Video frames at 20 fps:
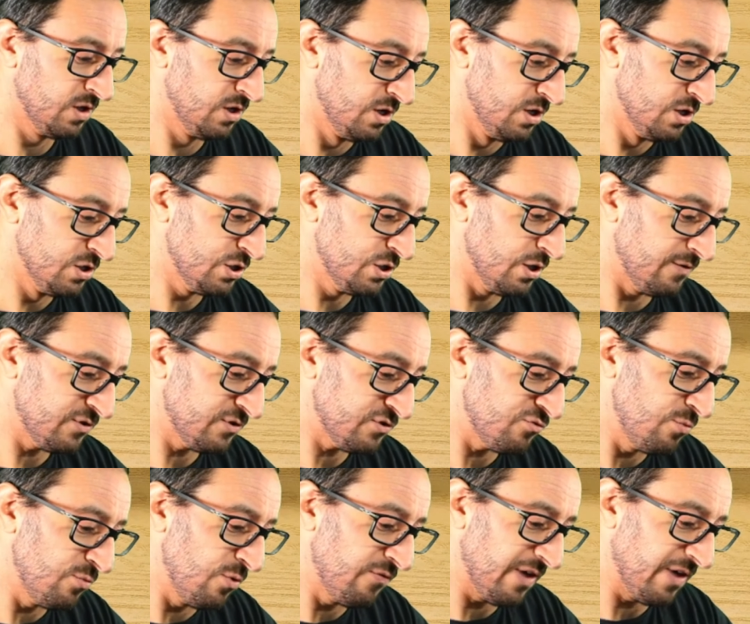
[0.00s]
So I've just
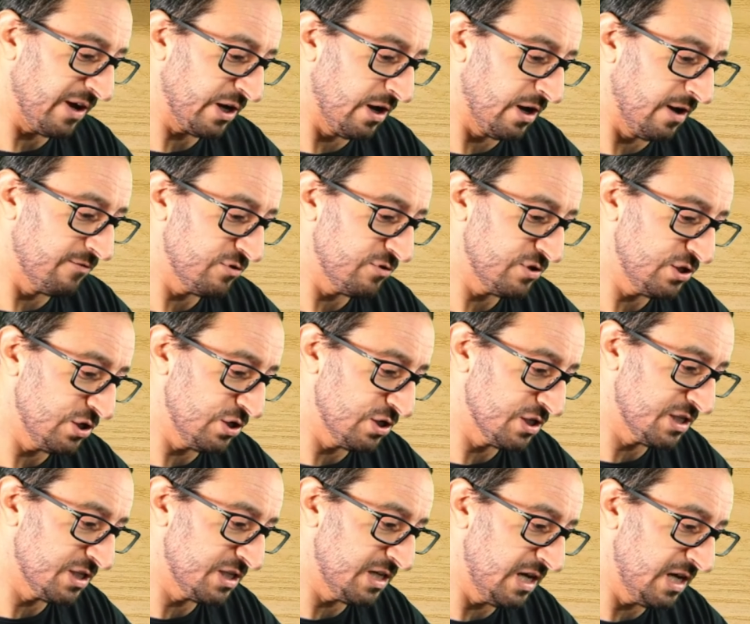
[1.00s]
removed that cover, as you can
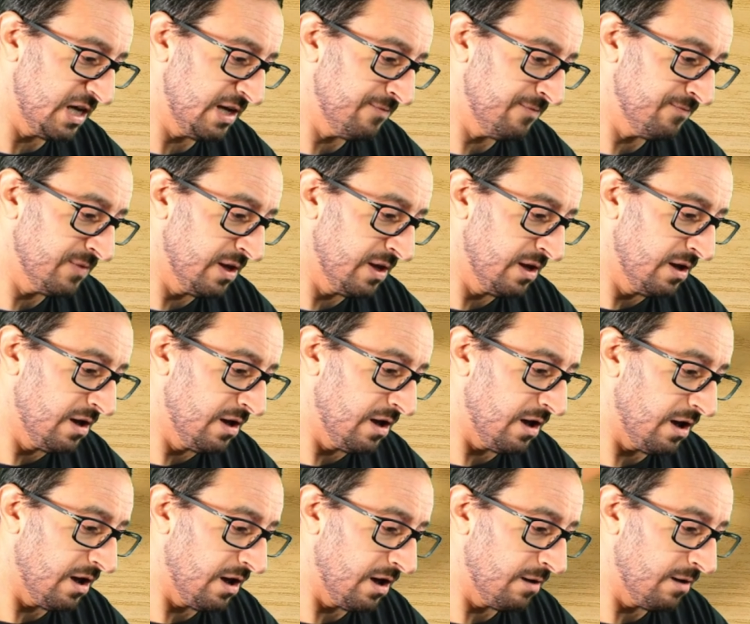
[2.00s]
see,
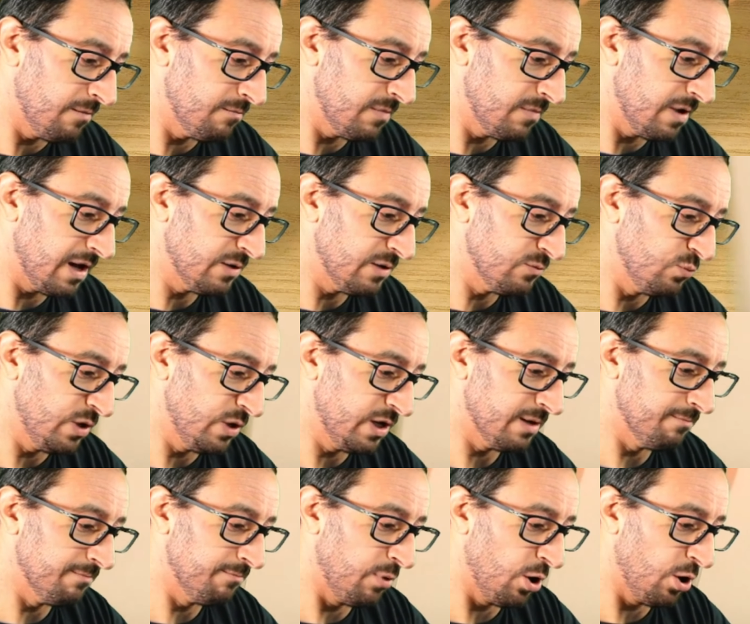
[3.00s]
and we can
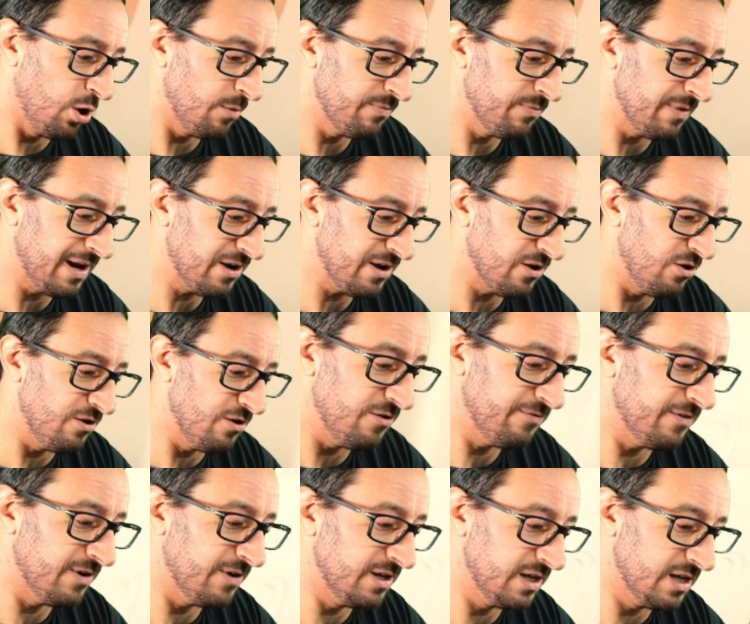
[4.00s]
pop that off,
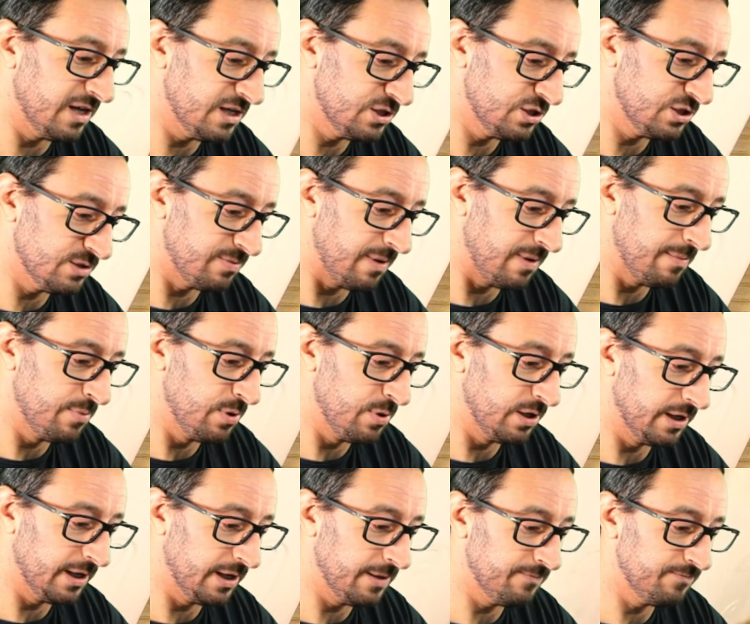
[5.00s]
guess, just by pulling
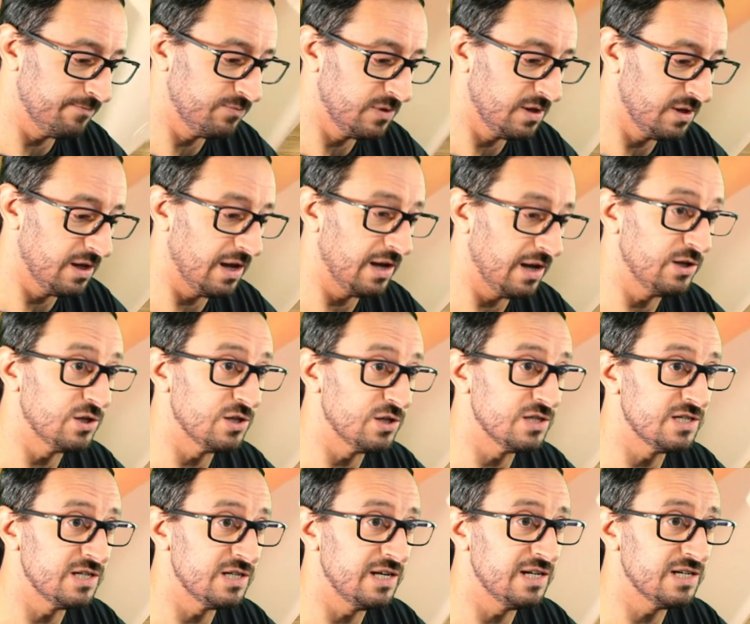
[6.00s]
it. And you can
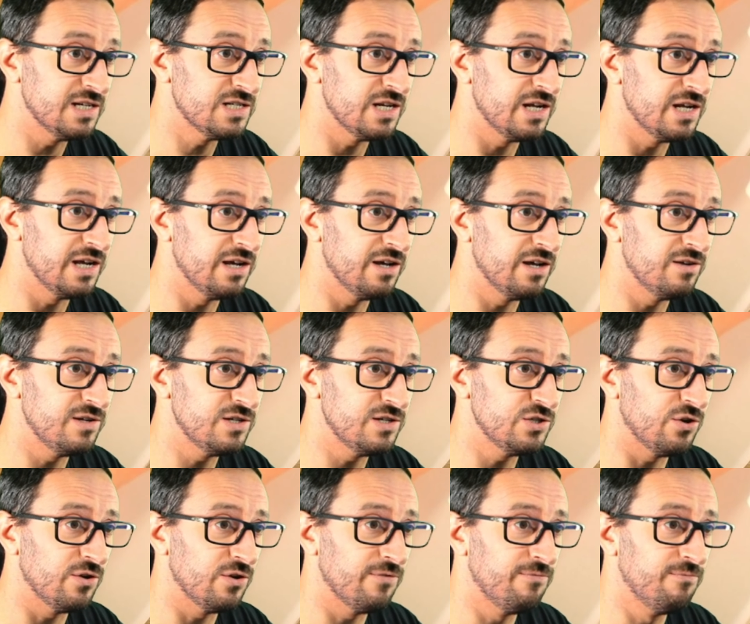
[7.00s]
see it's not
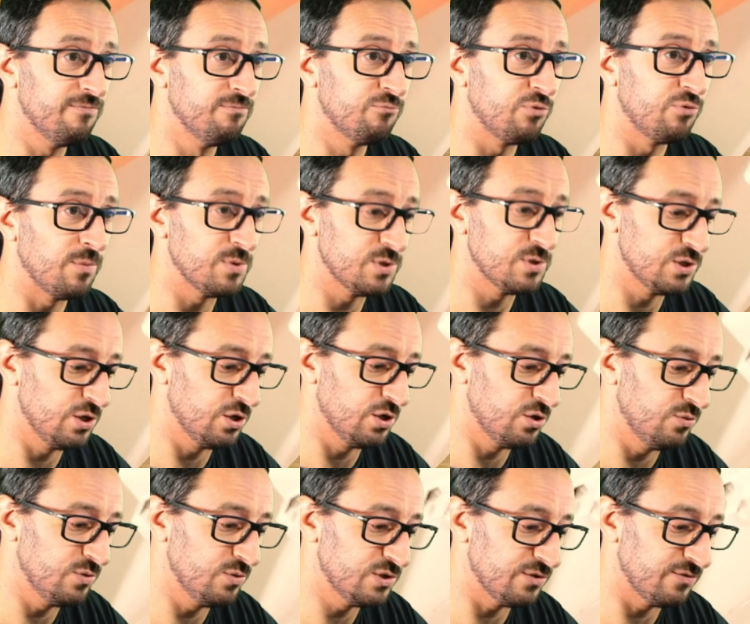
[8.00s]
a proper circle,
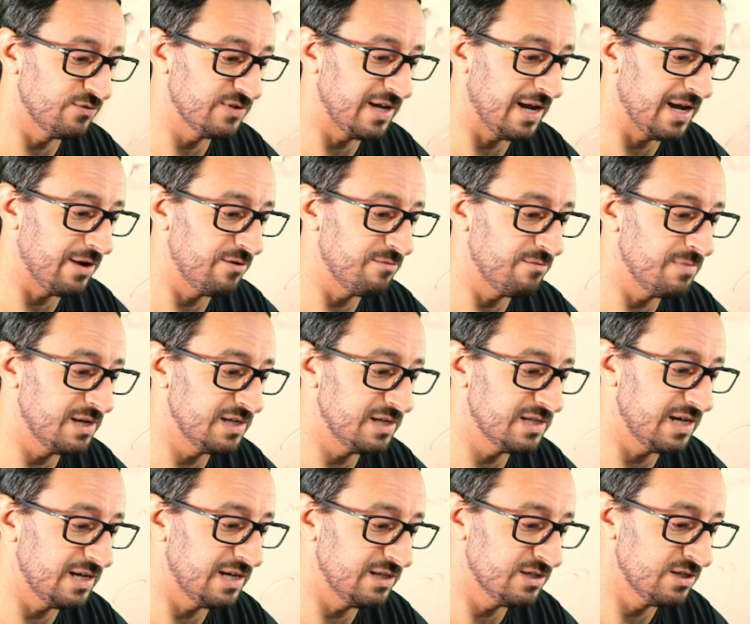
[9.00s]
which is obviously how it
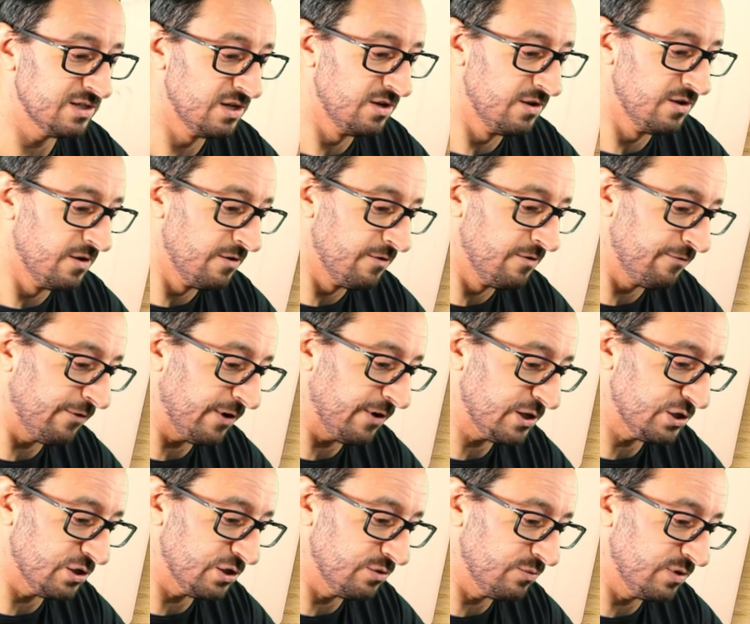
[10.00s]
maintains
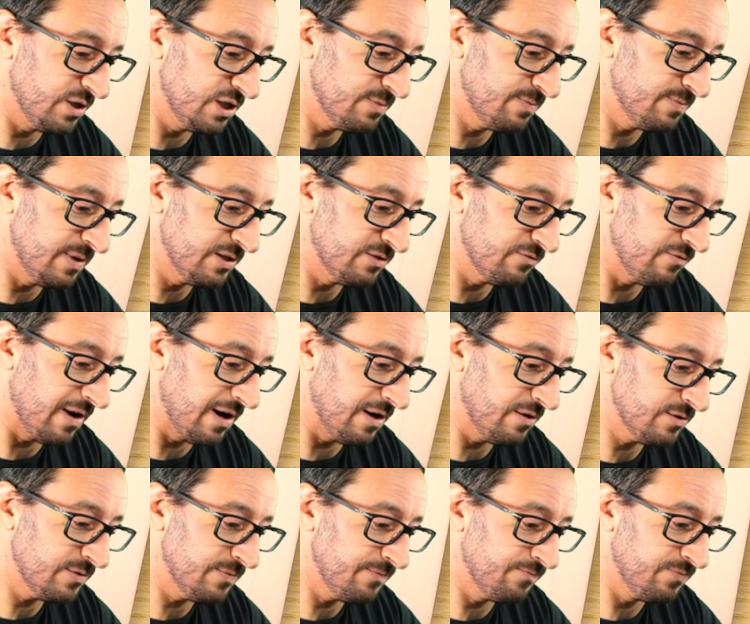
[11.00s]
friction when it spins
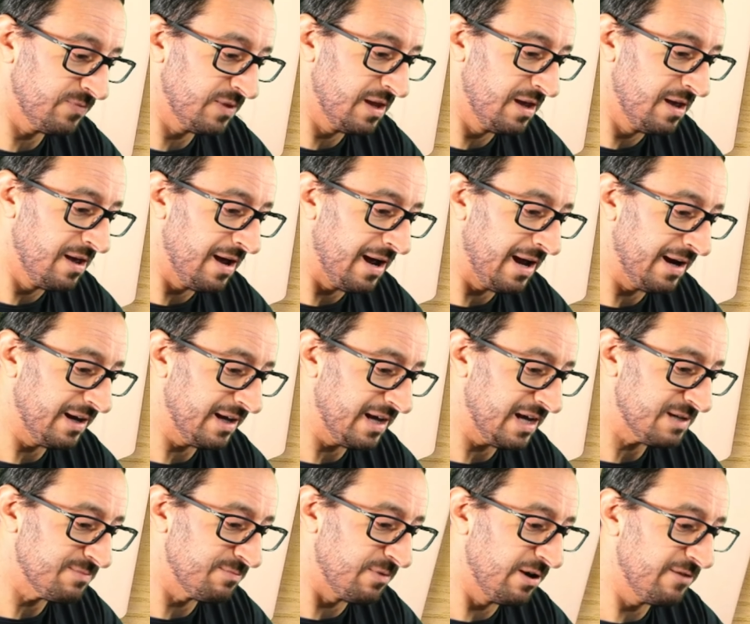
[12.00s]
around. And I guess
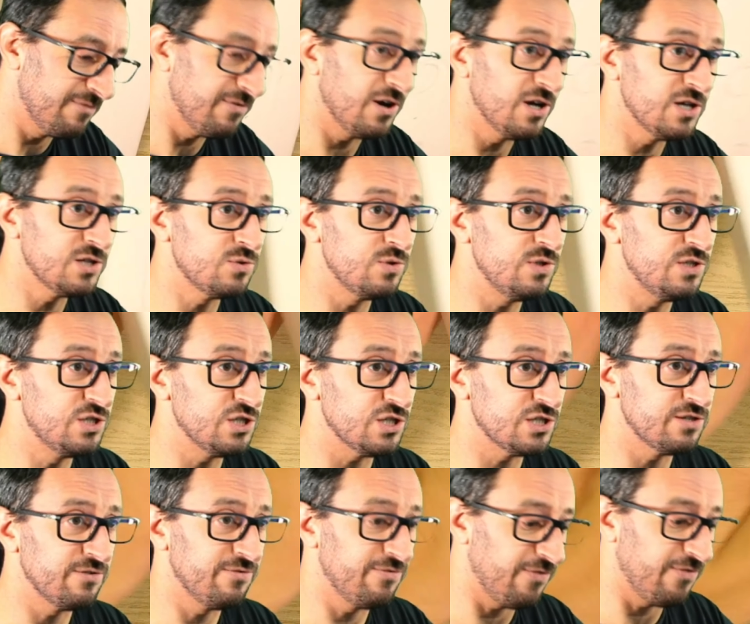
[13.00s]
my advice was just to
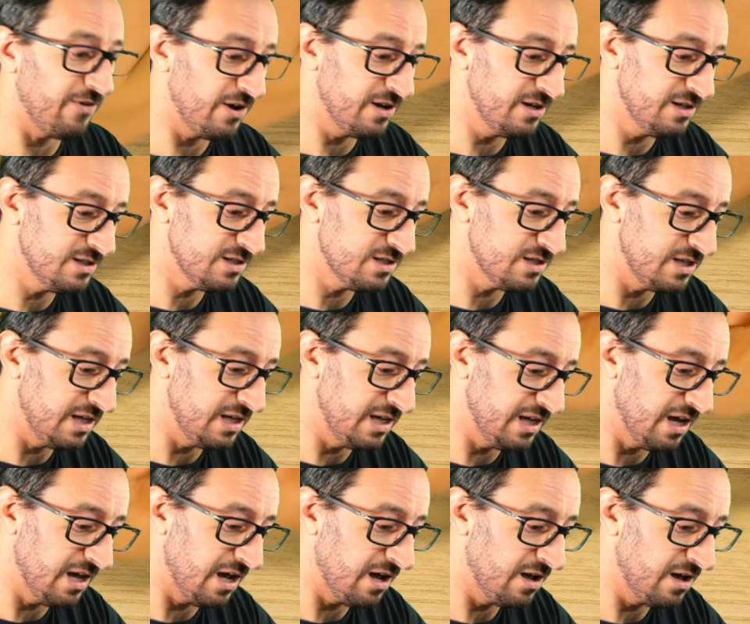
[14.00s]
find
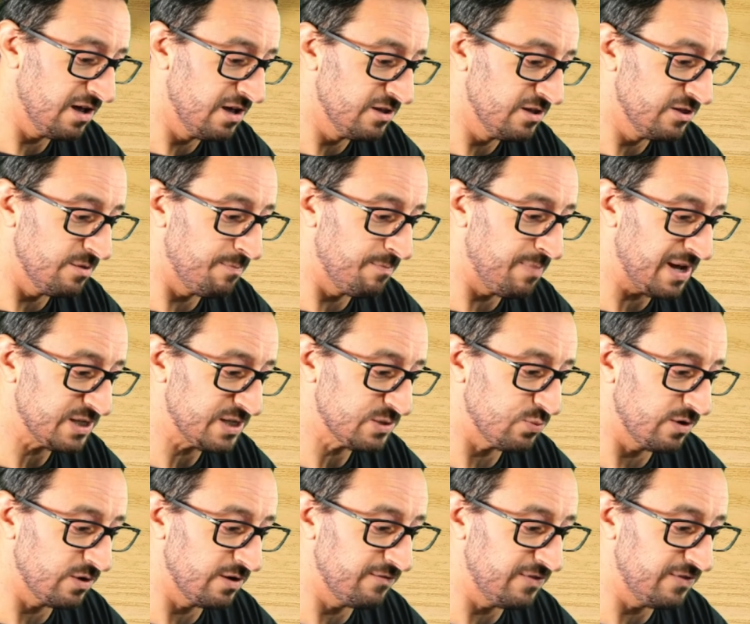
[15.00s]
the best one
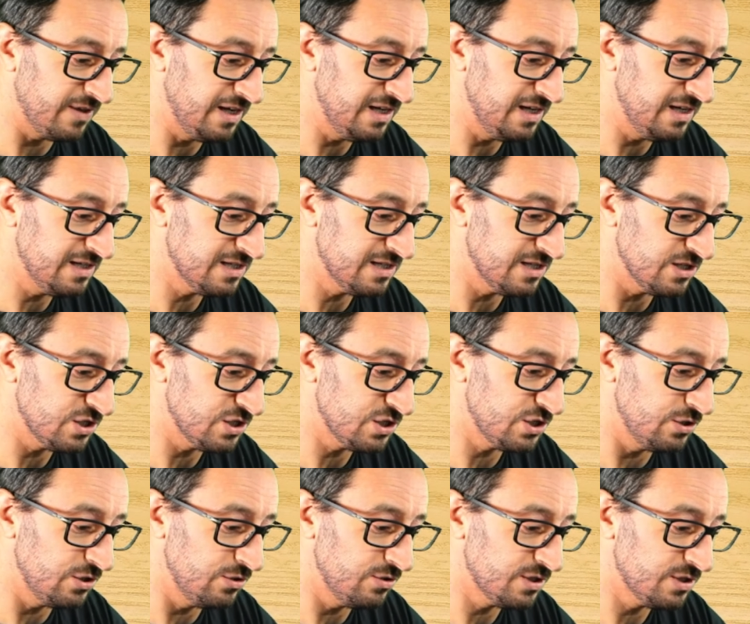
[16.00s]
of these that
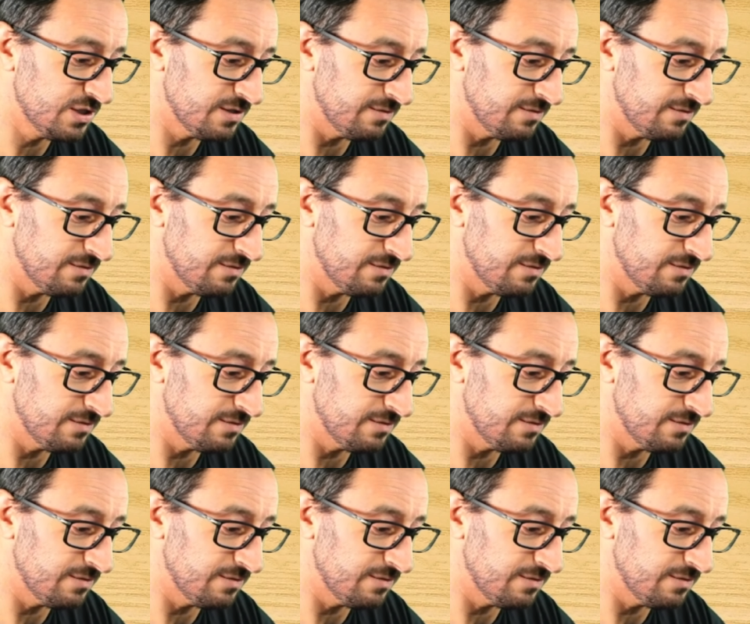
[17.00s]
suits.